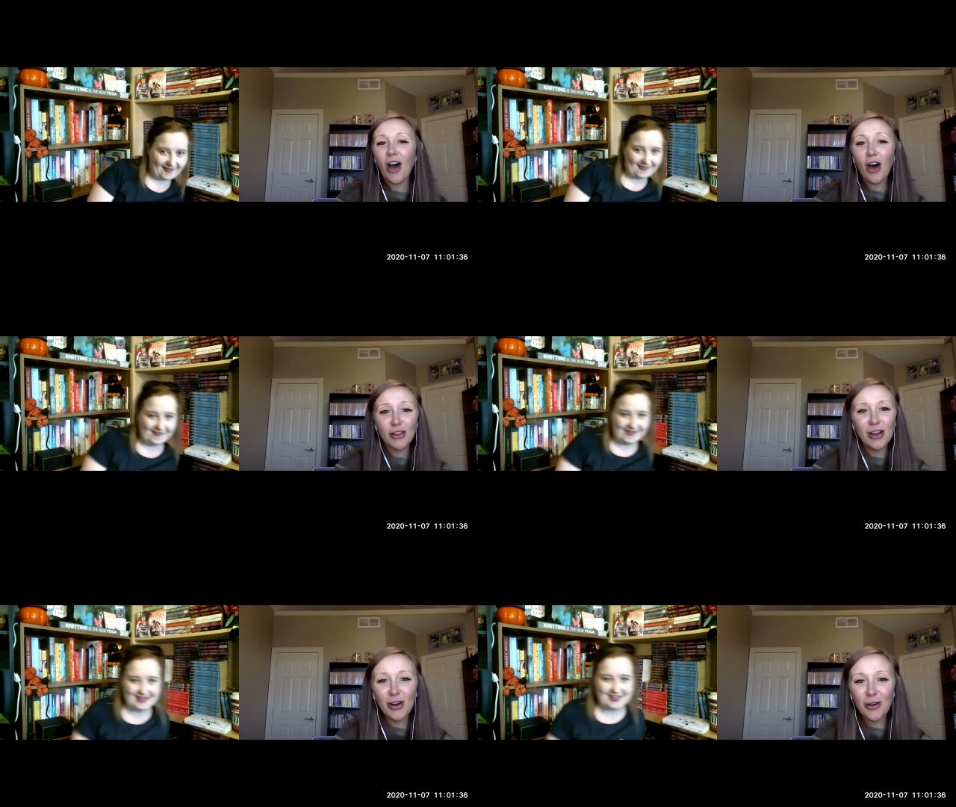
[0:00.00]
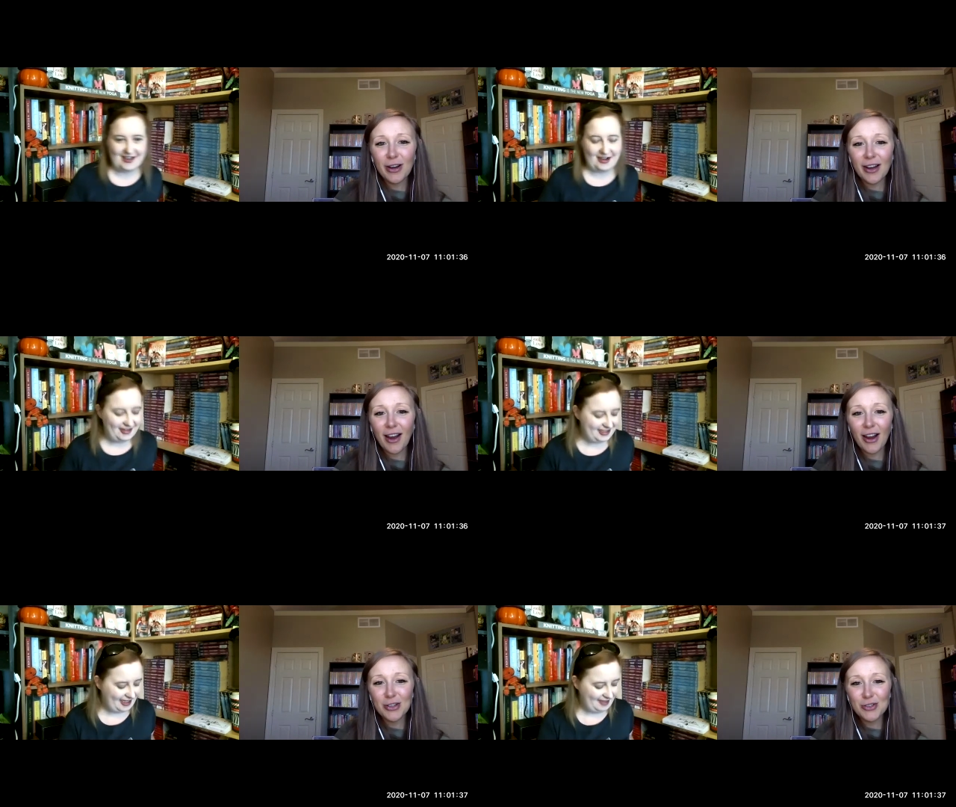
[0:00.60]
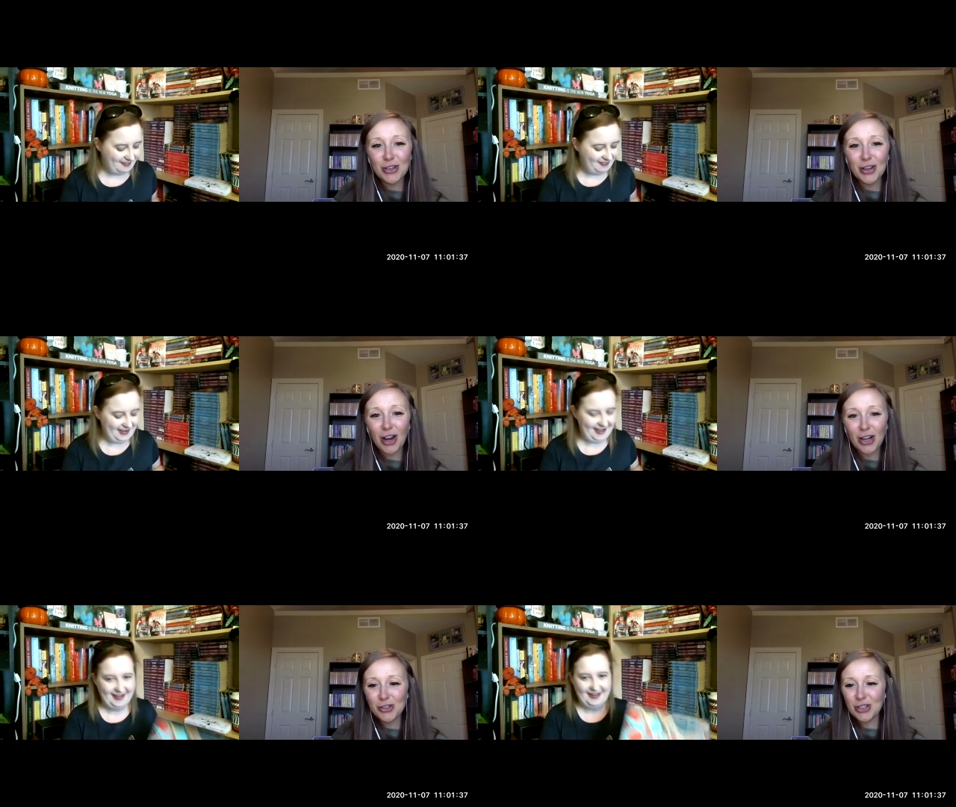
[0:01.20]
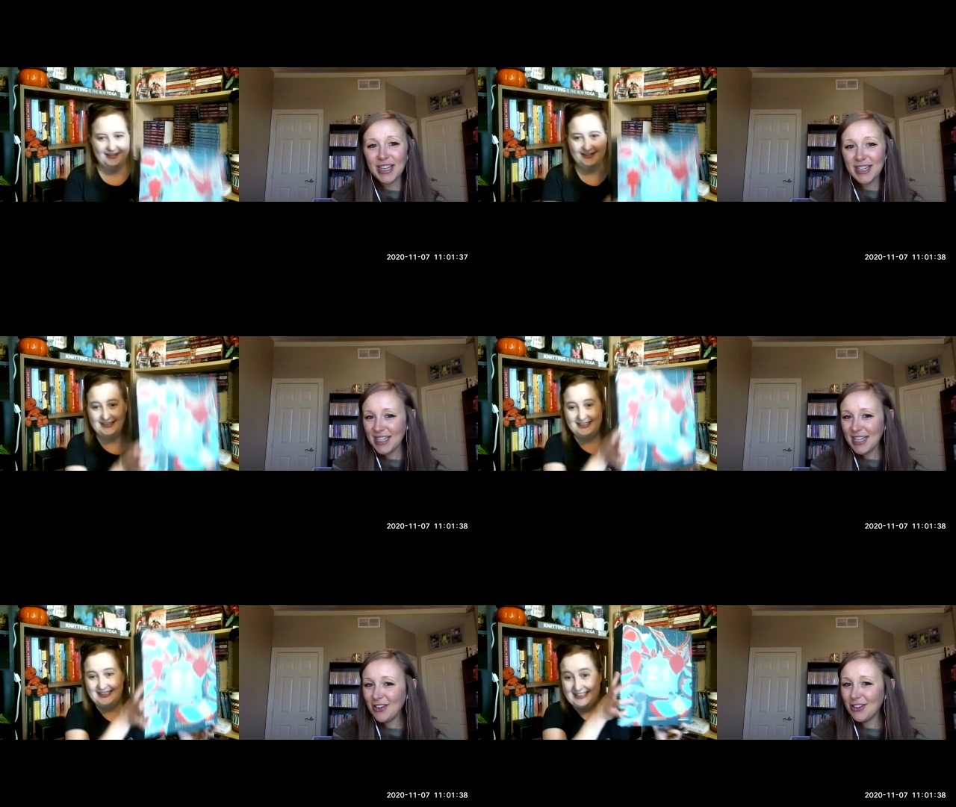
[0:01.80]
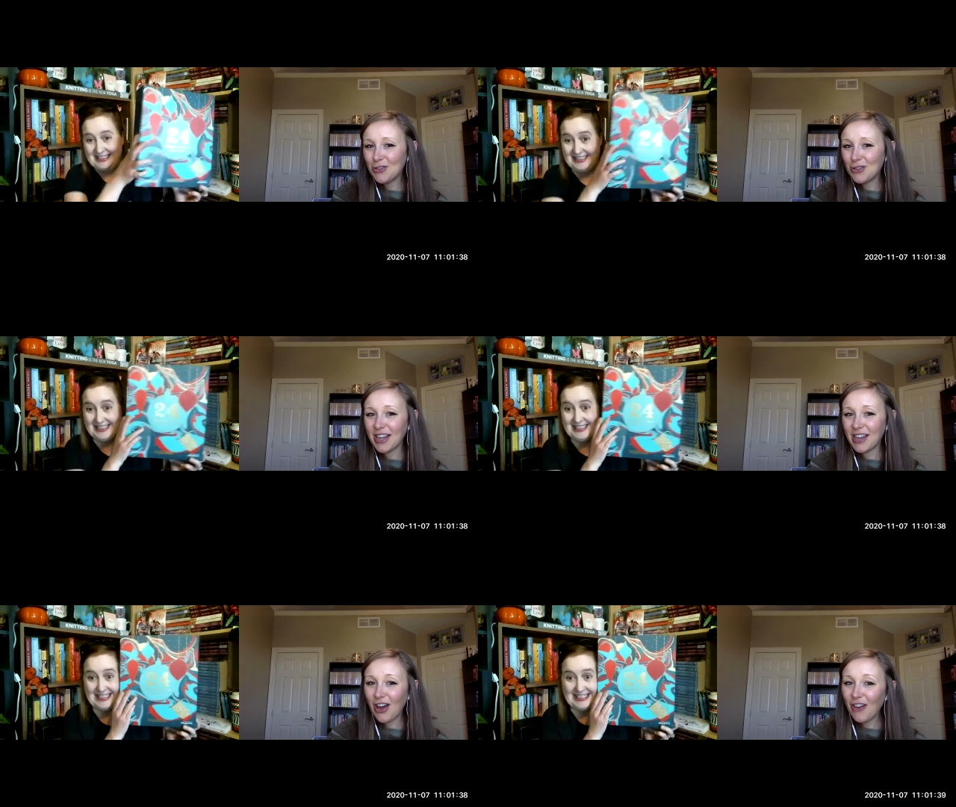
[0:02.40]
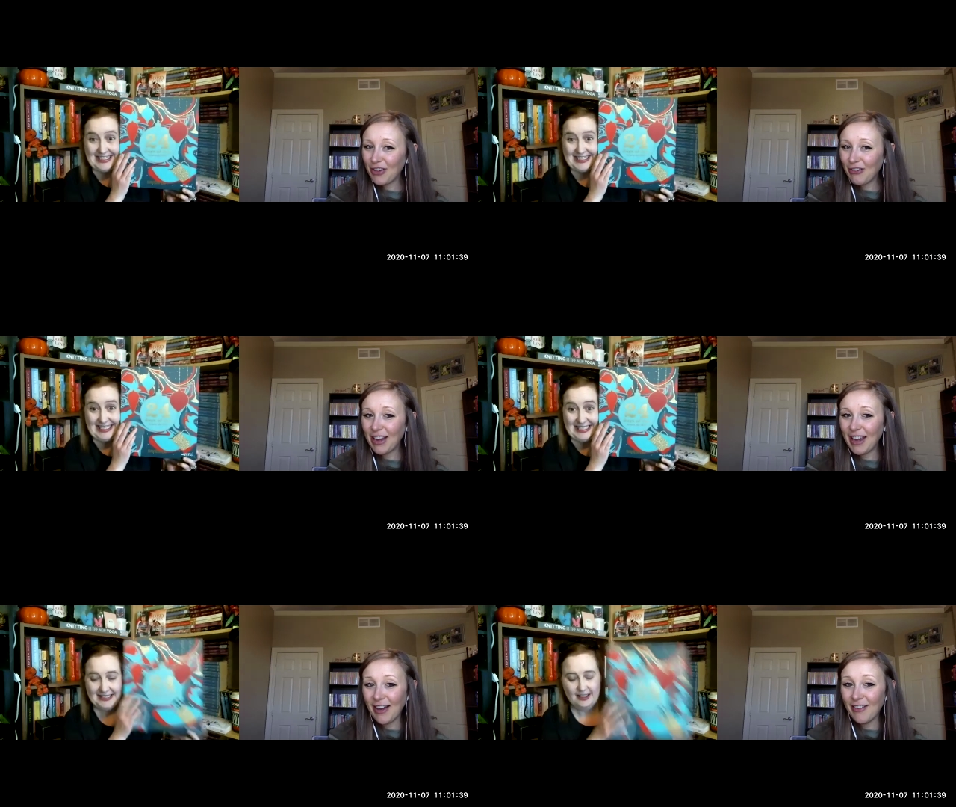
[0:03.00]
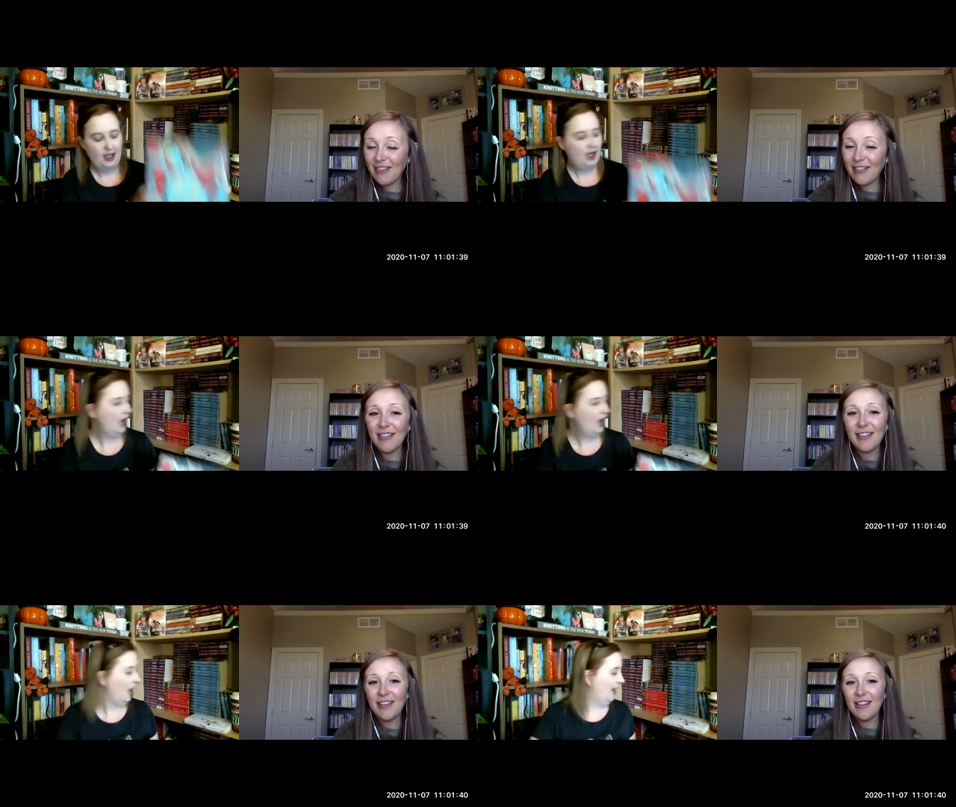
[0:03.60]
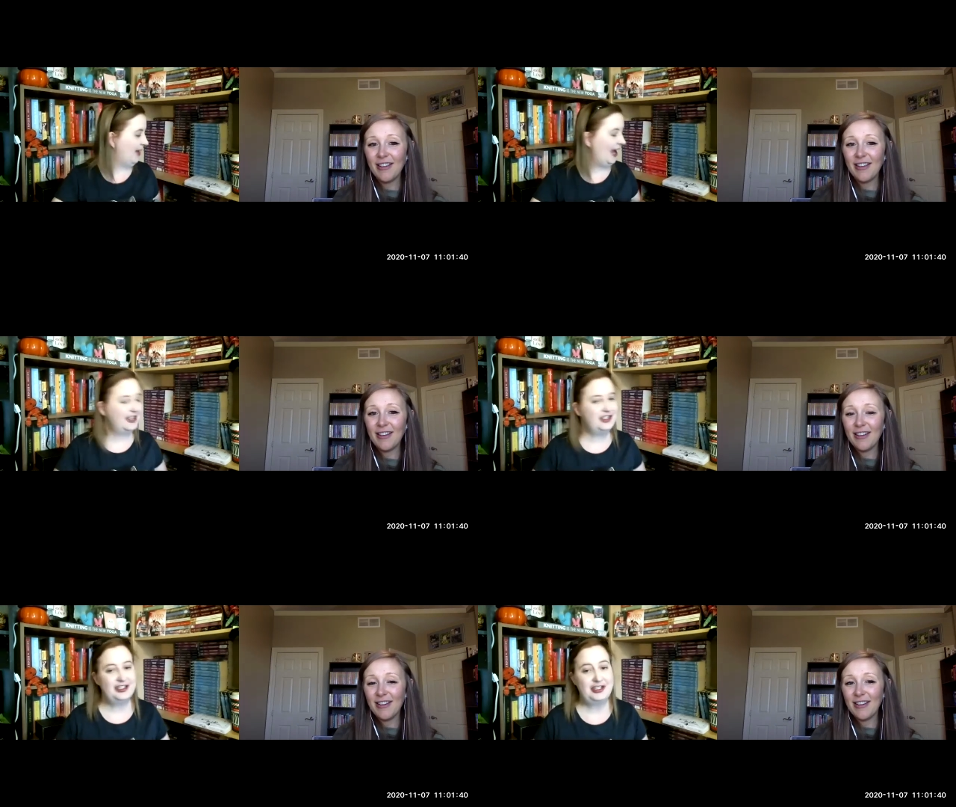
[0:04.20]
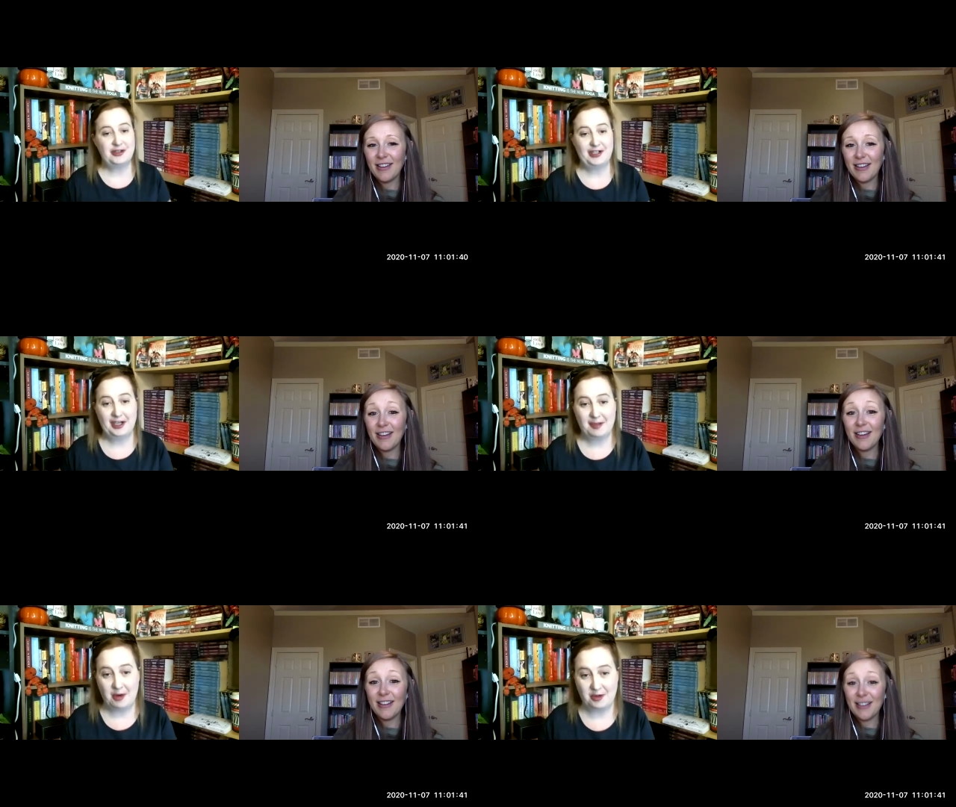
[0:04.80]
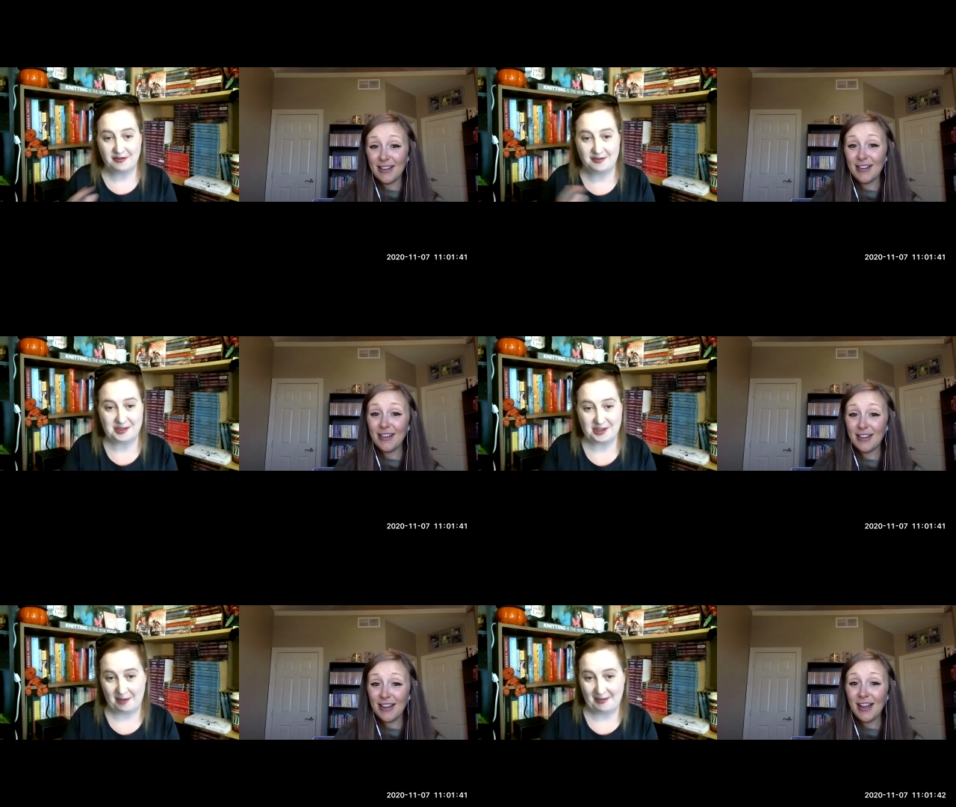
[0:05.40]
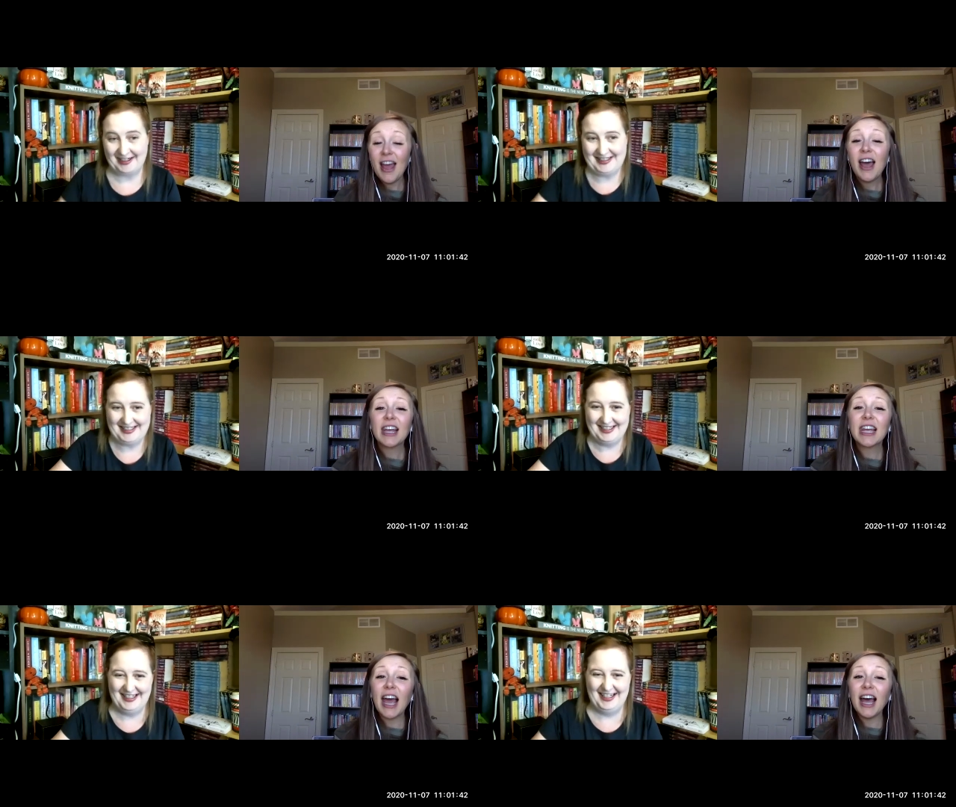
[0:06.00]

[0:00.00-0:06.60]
Speaker 1: Although, are you are you drinking tea or are you drinking coffee right now?
Speaker 2: I'm actually drinking a mocha from Starbucks. okay,